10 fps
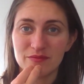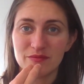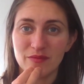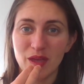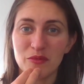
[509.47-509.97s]

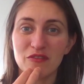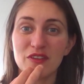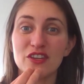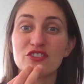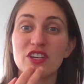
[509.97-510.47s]
Maybe you feel
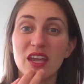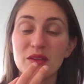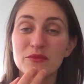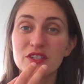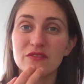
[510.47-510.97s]

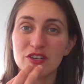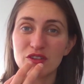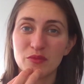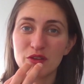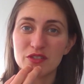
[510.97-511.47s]
ashamed of your
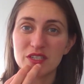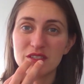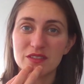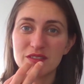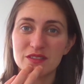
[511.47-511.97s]

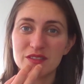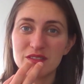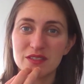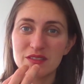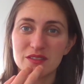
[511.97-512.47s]
emotions.
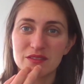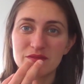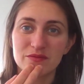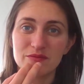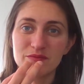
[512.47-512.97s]

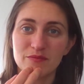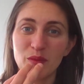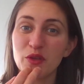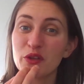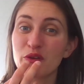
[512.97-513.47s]
Maybe
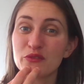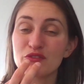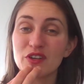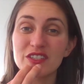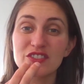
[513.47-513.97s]
you don't
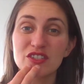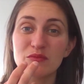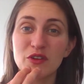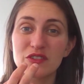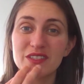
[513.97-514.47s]
trust your
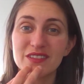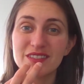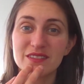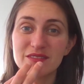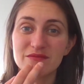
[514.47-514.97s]
emotions.